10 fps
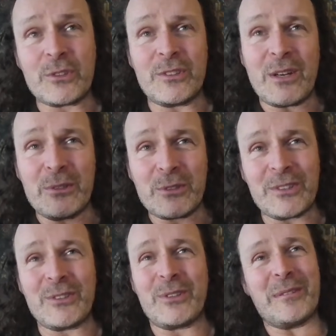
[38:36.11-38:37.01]
those
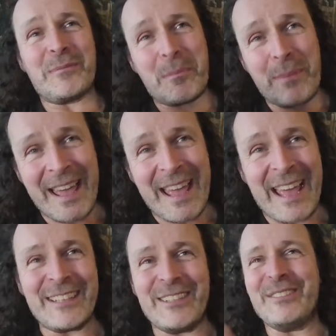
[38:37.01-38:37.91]
can sort of prepare
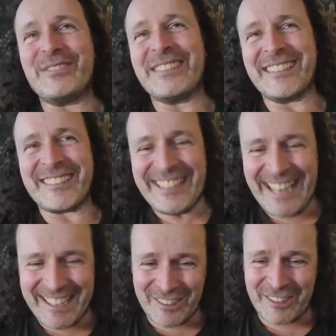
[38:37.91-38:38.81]
you for this
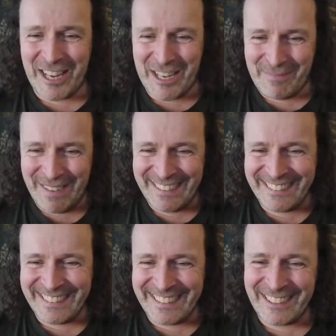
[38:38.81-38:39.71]
landscape
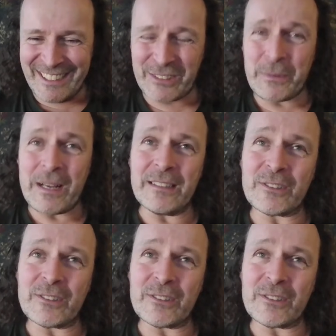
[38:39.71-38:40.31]
as well.